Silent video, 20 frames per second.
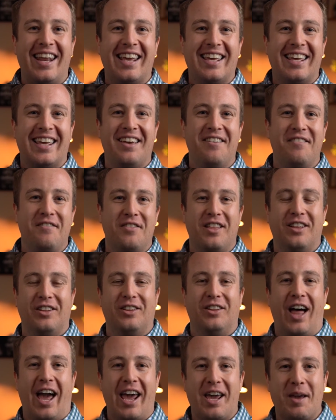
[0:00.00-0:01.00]
and give the
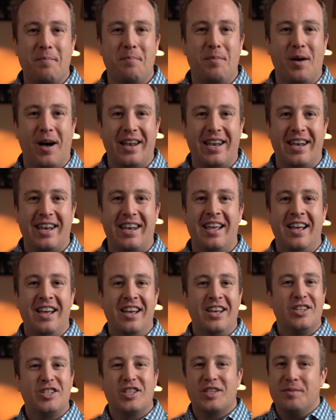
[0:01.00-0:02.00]
like button.
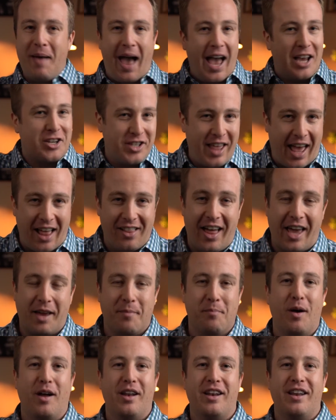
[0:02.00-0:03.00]
Smash that
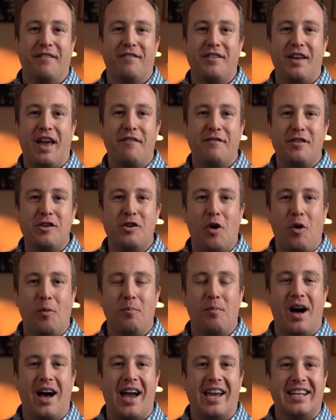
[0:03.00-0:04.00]
like button if you don't
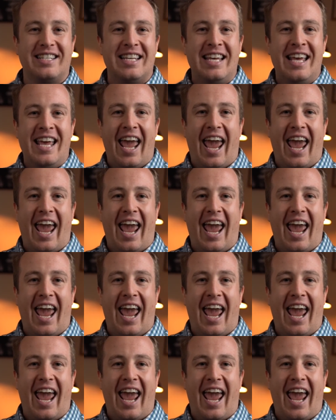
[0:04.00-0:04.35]
mind.